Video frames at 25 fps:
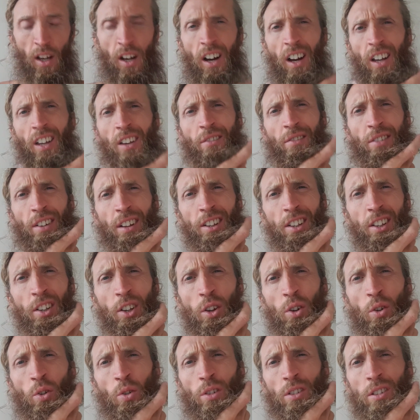I can feel the
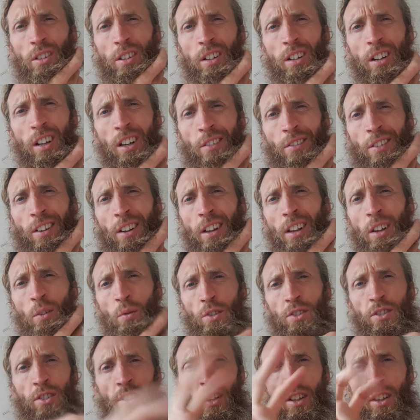cold. I can feel like
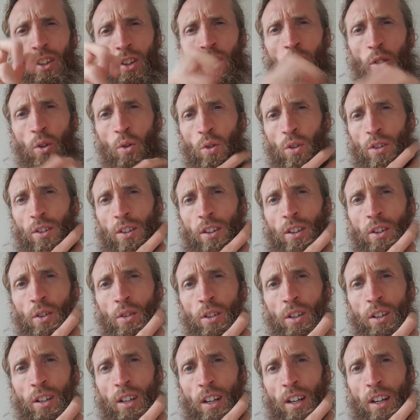what's called a cold, you know,